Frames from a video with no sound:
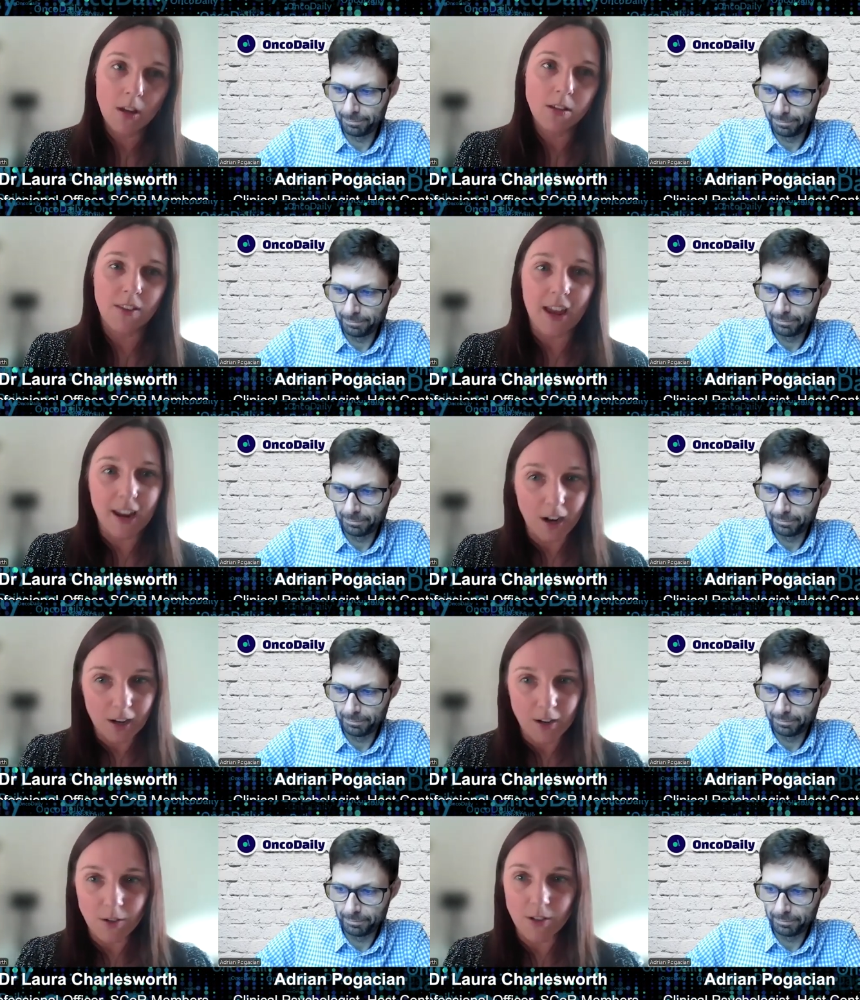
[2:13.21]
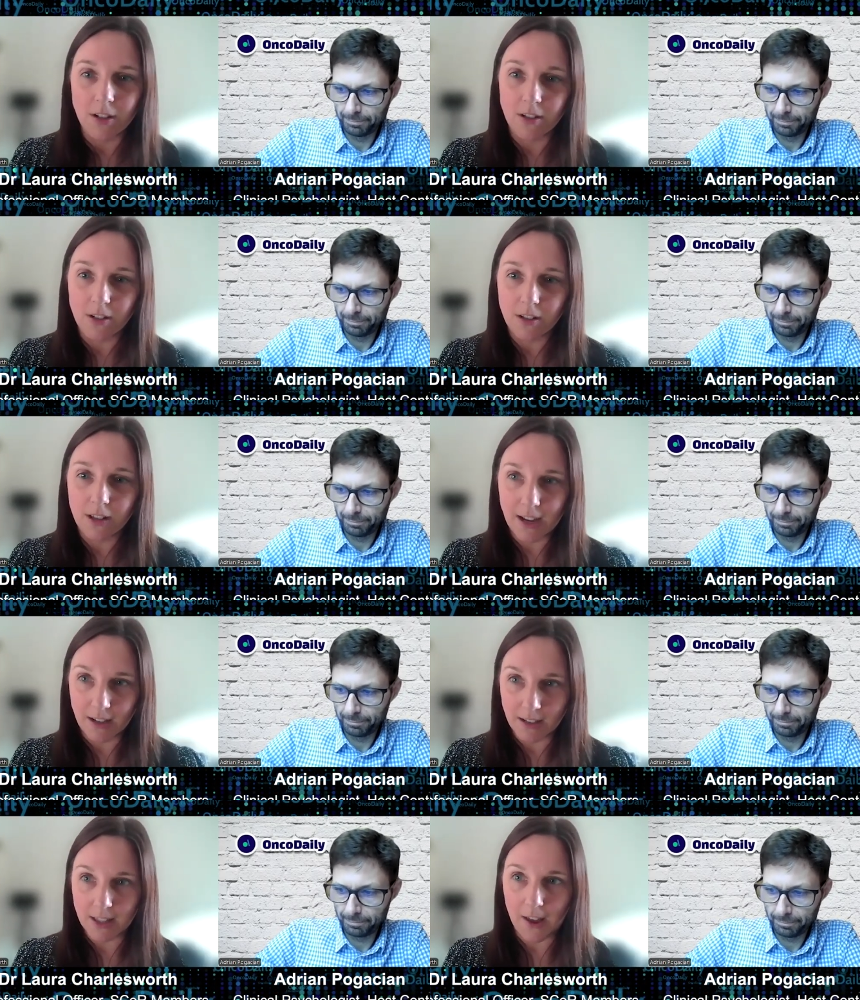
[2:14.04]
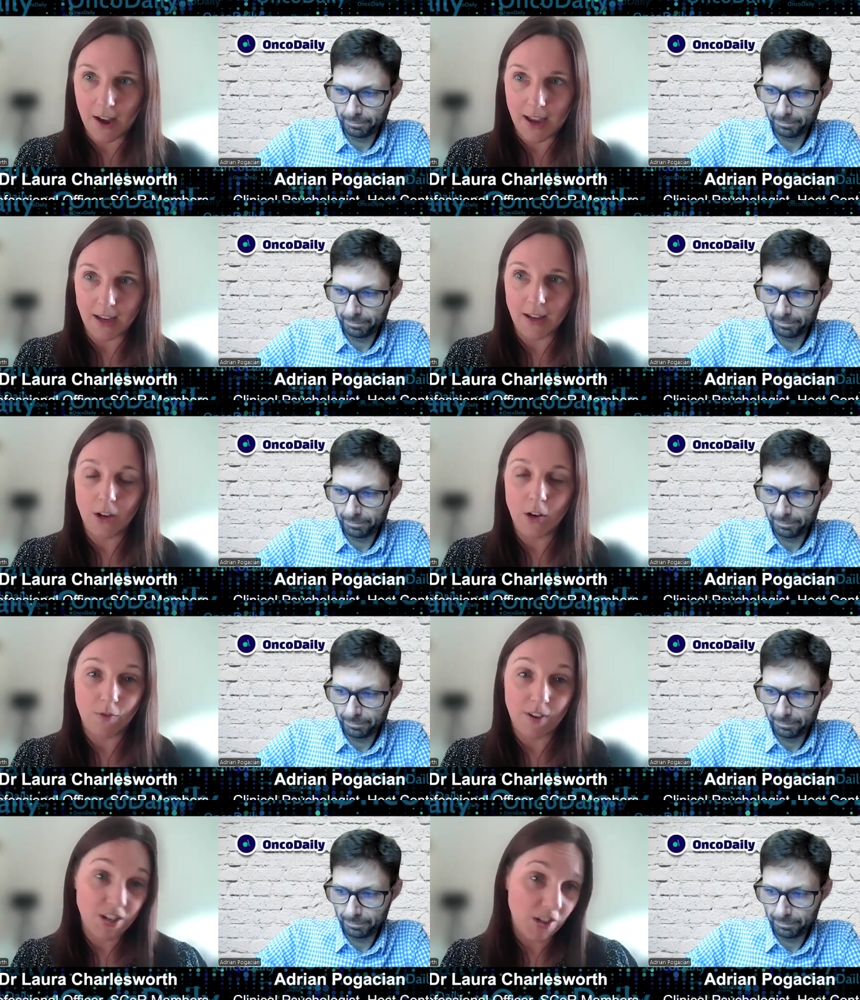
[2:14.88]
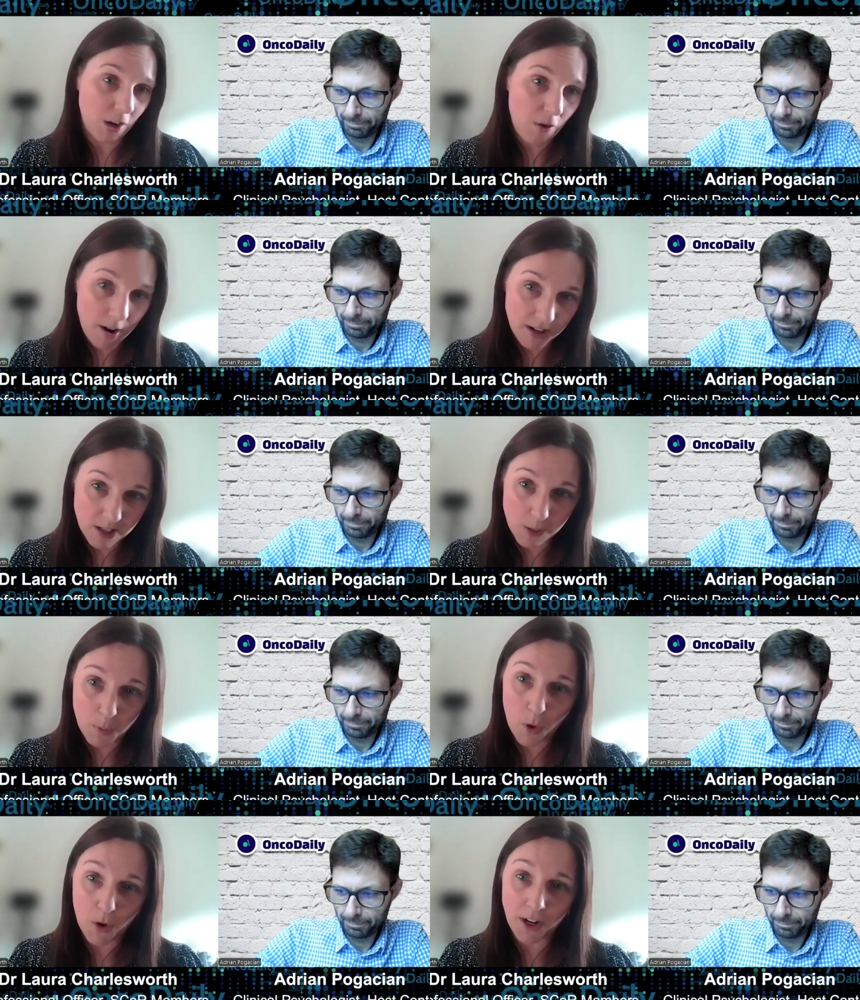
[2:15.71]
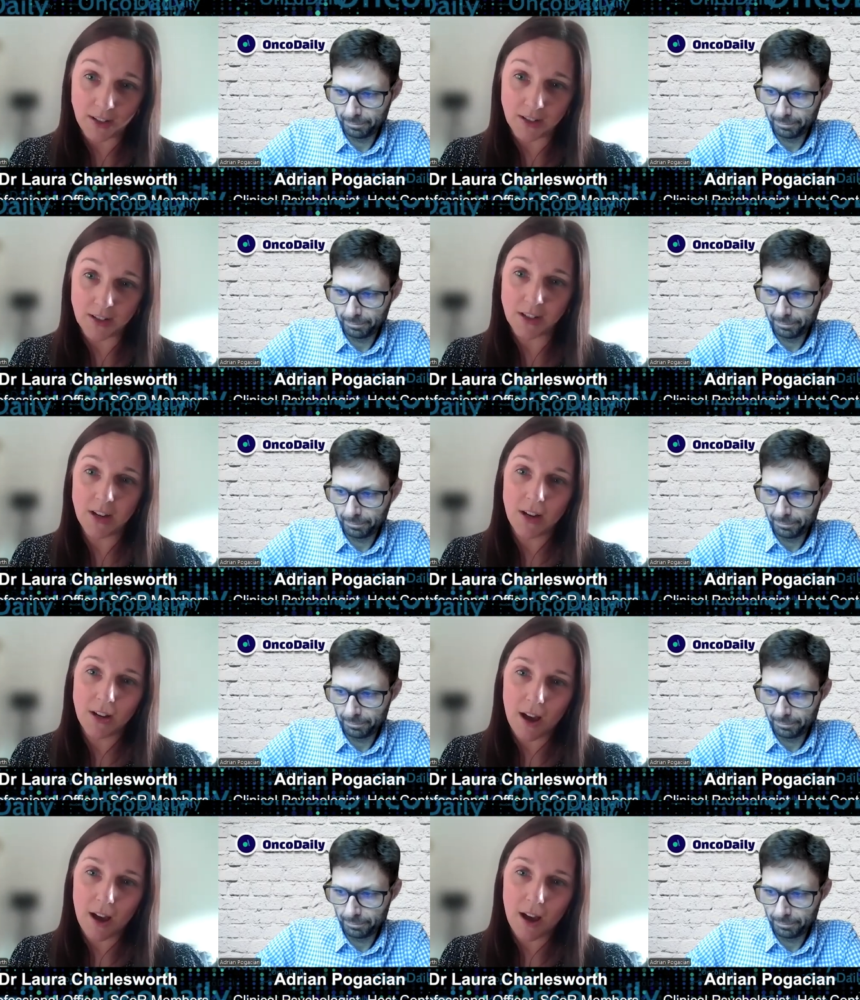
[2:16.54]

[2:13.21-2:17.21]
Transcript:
Speaker 1: So that included things like reaching crisis point,